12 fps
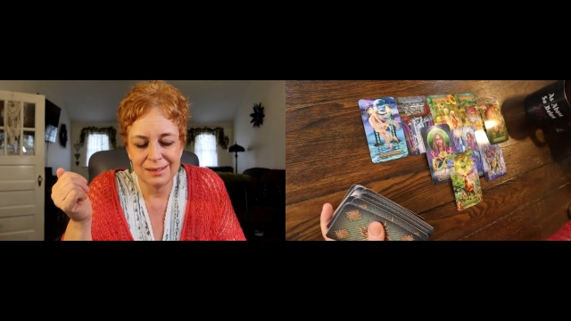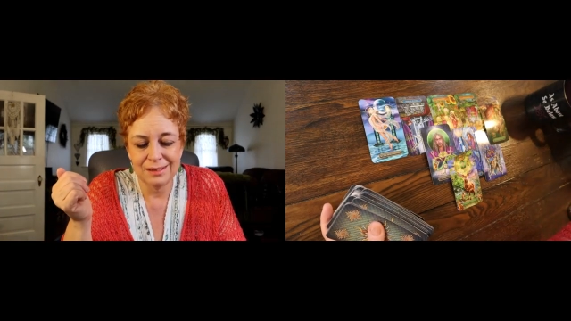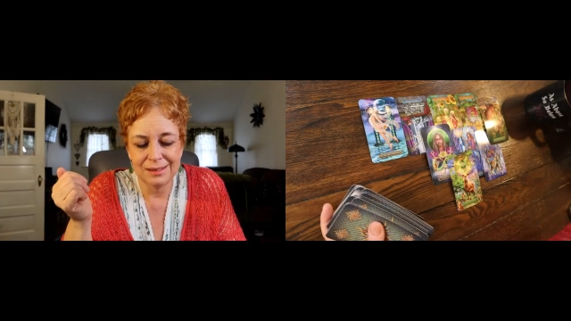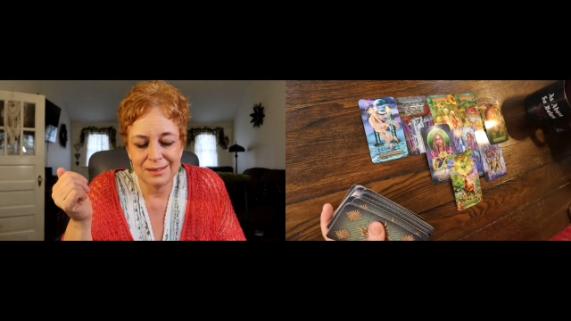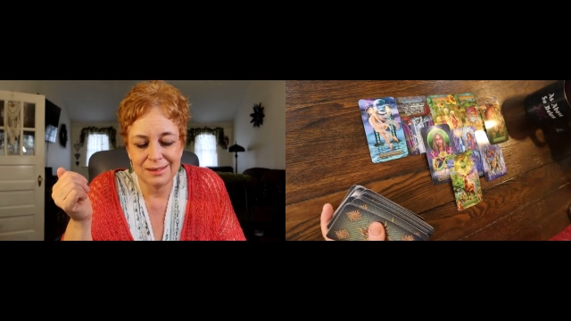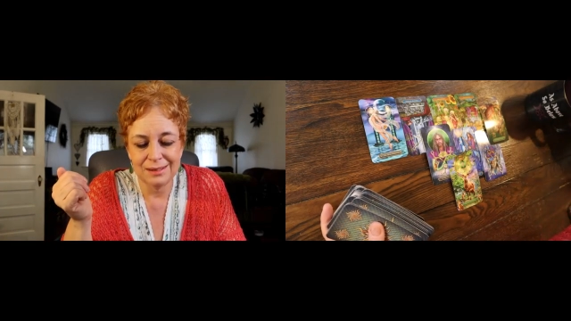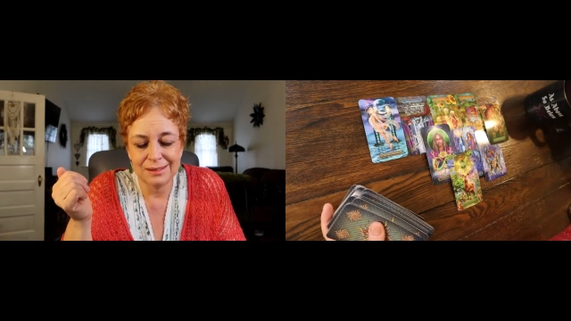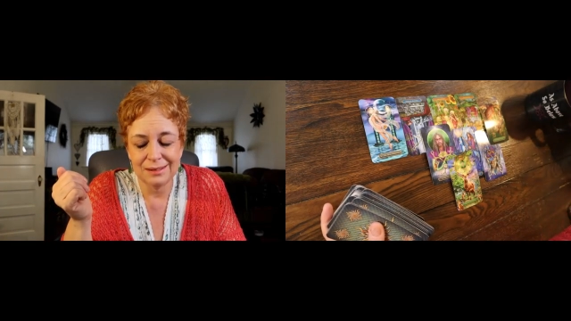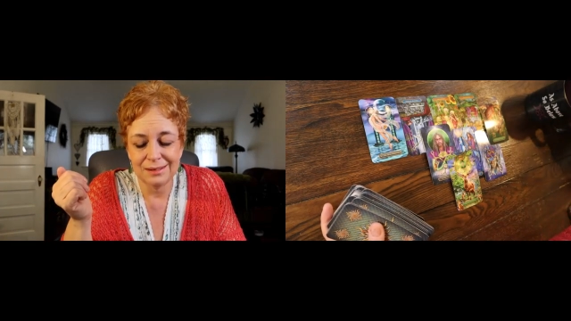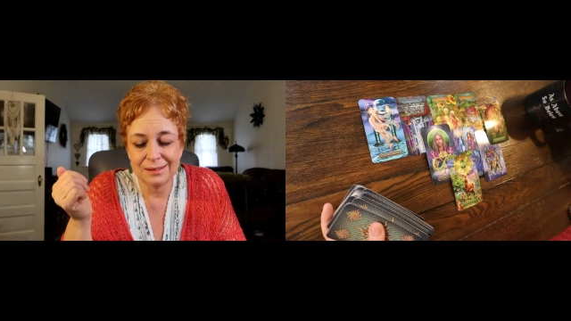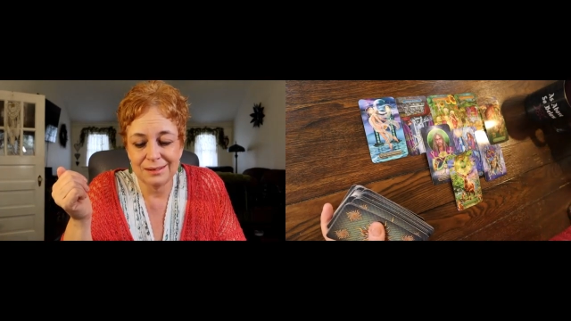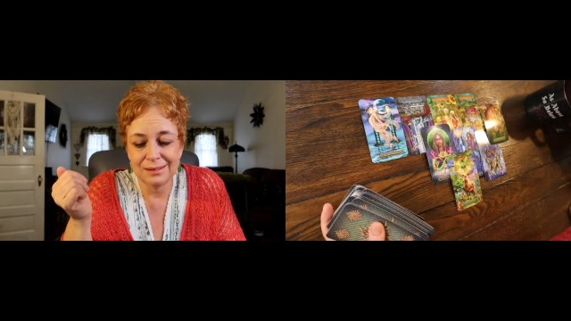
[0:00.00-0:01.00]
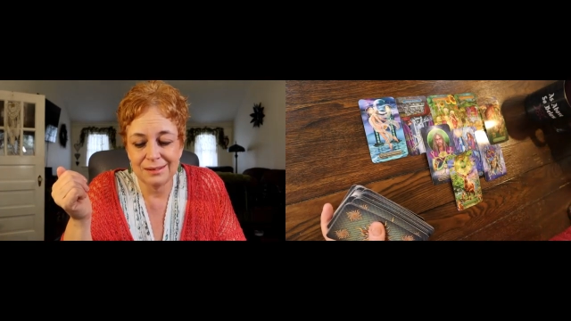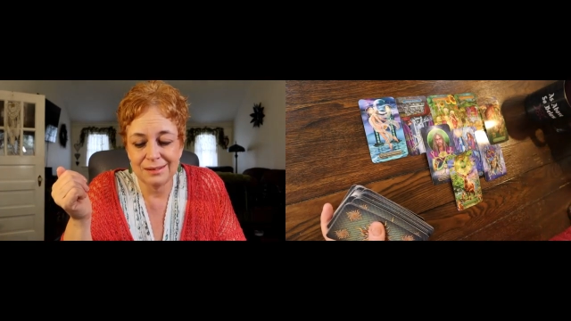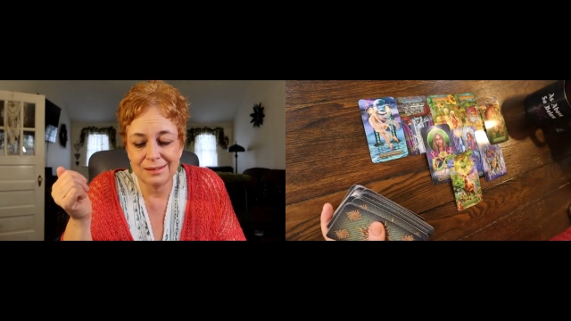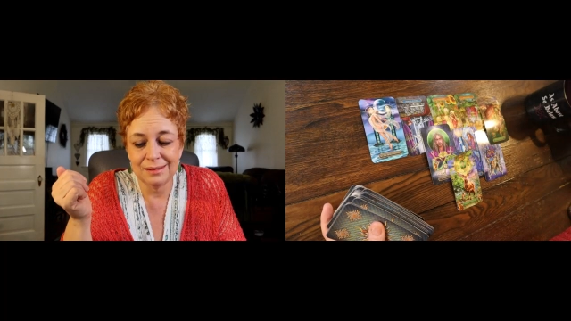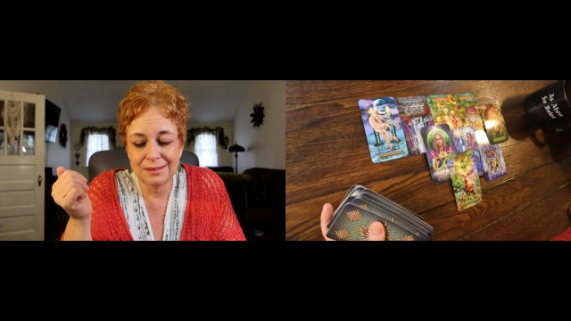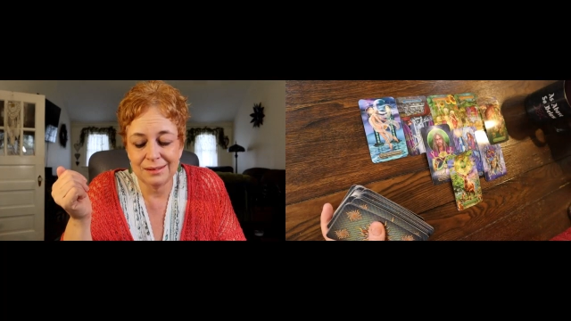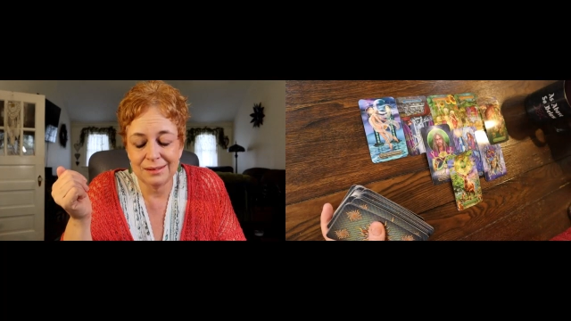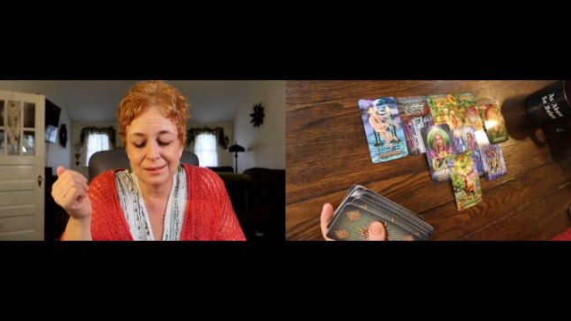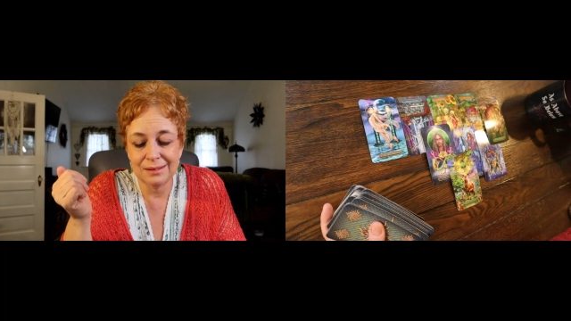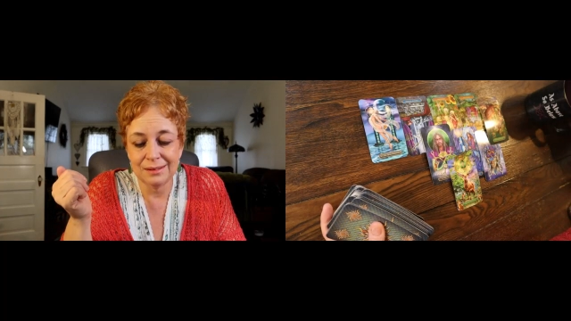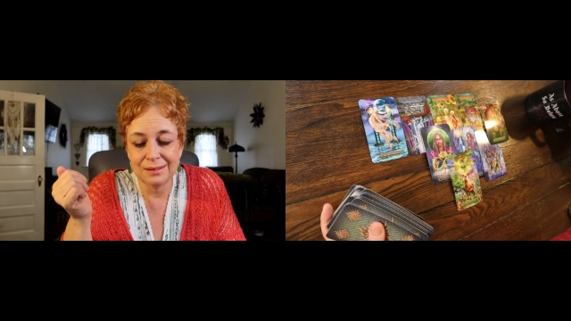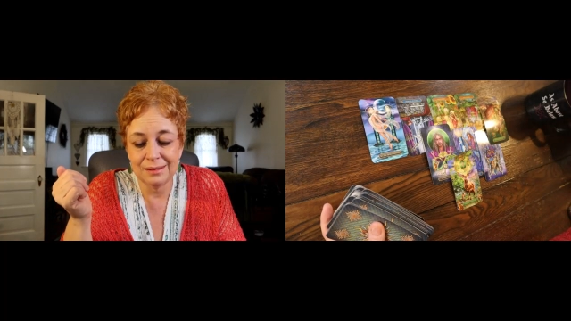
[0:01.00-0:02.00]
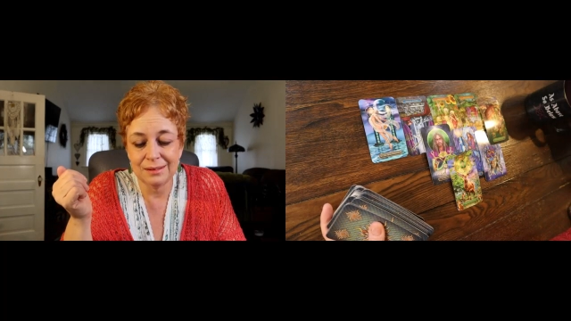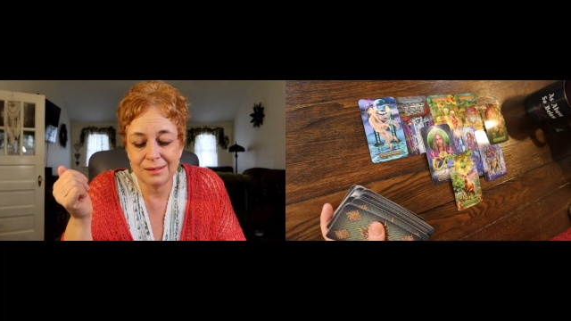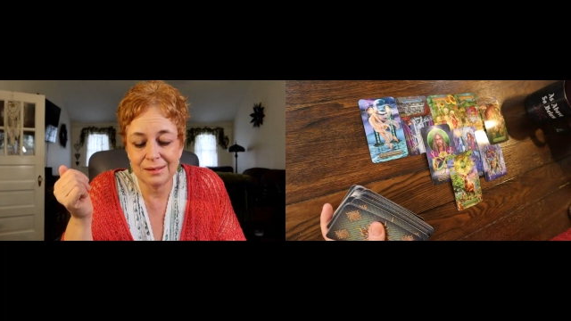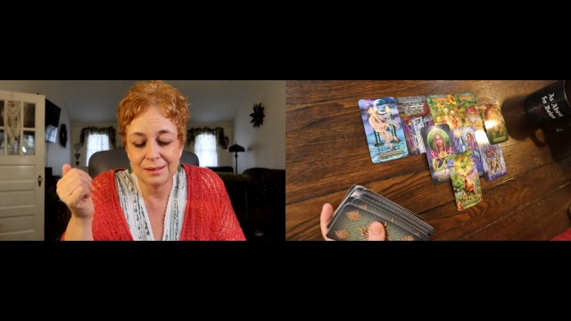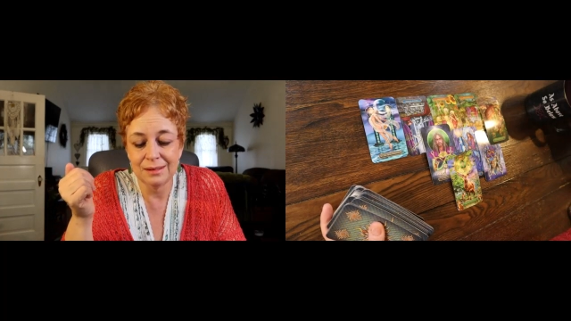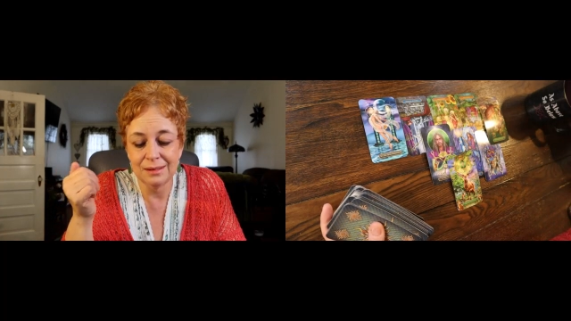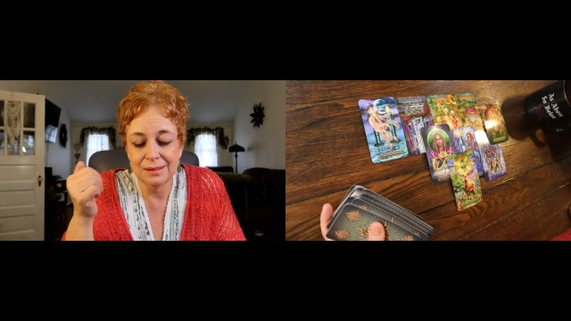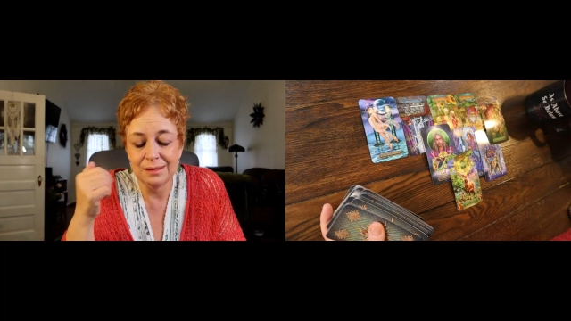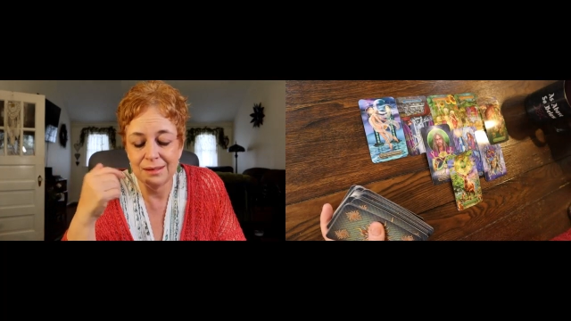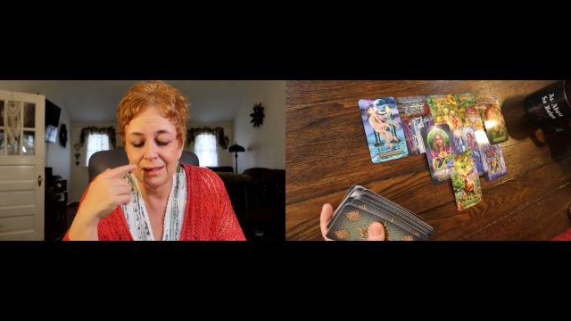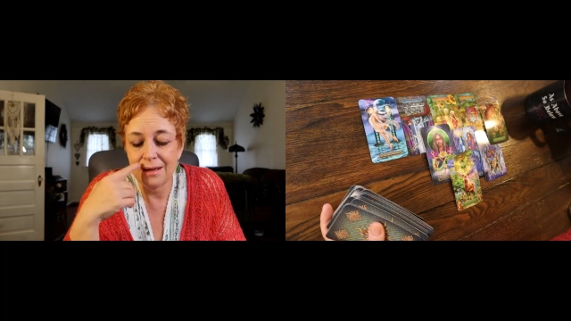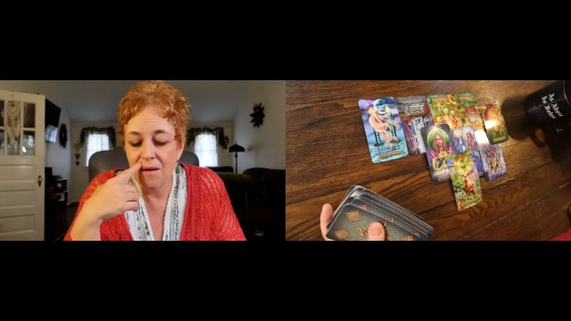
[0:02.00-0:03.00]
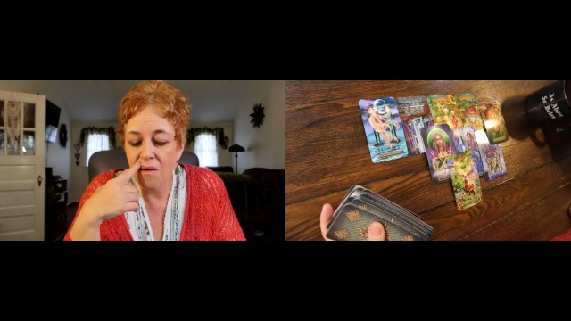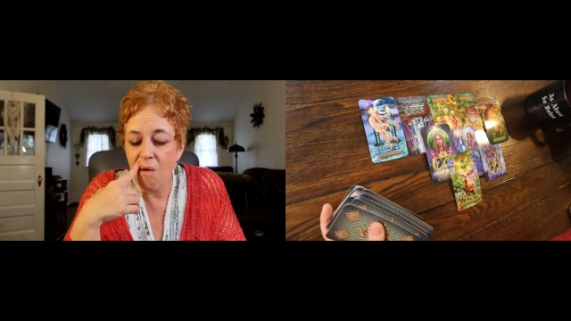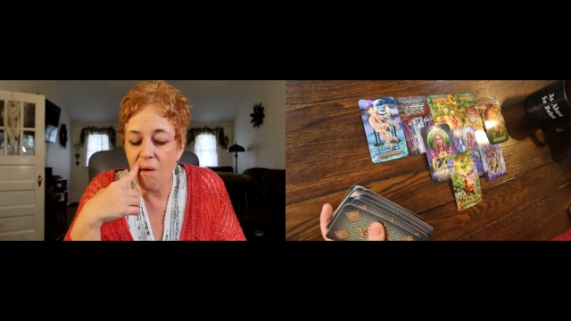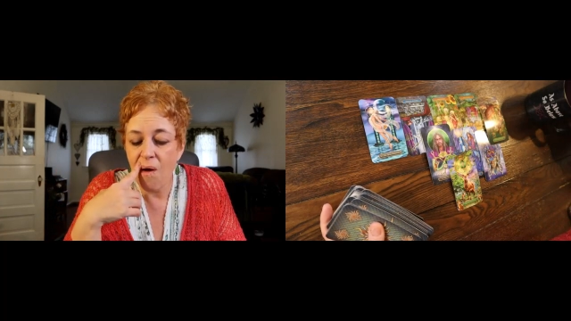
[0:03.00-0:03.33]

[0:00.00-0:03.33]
No one is speaking in this clip.